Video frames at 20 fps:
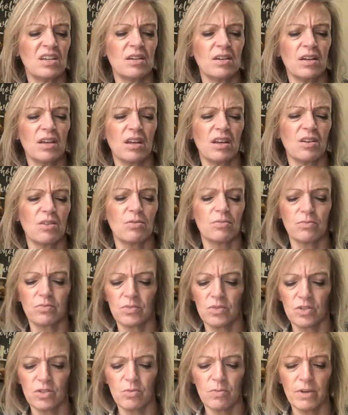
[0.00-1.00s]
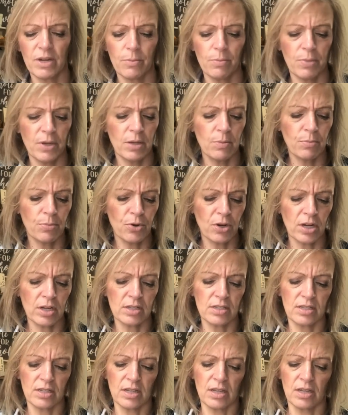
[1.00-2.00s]
you know, so many pin
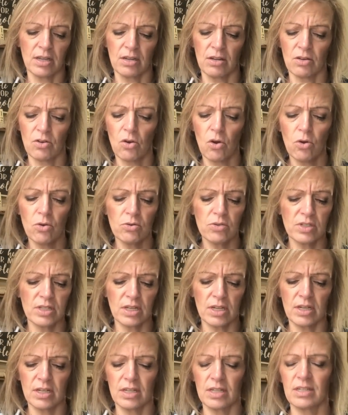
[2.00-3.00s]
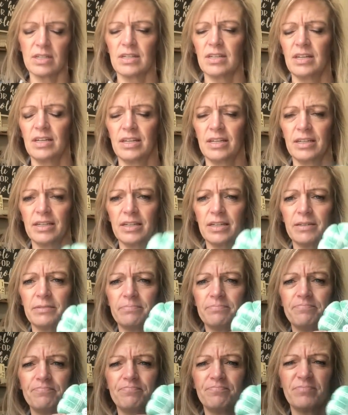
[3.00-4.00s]
pricks and holes in it and
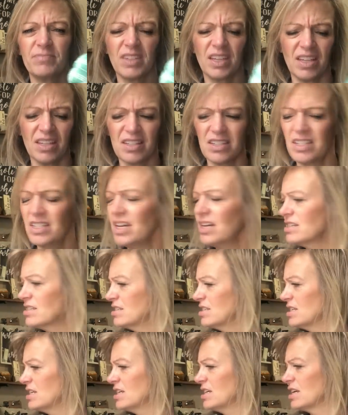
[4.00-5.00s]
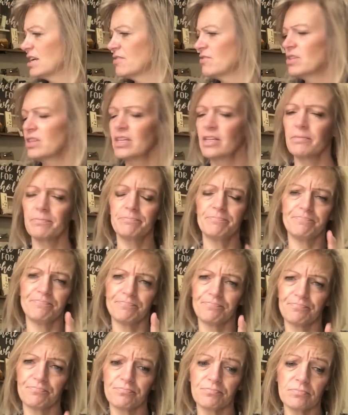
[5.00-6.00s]
um, gets dusty and everything.
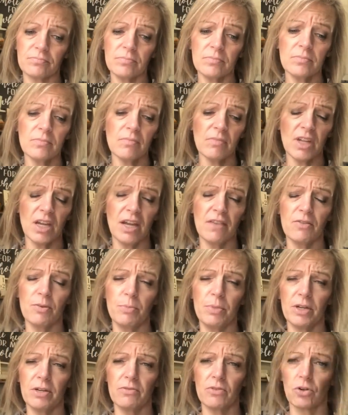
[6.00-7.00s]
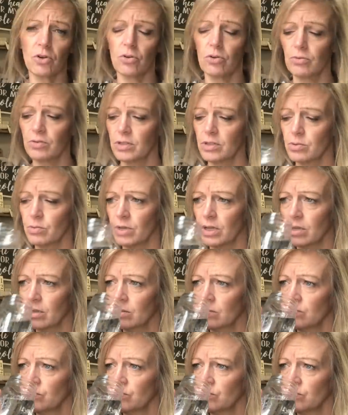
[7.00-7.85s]
I have a bit of a cold this week.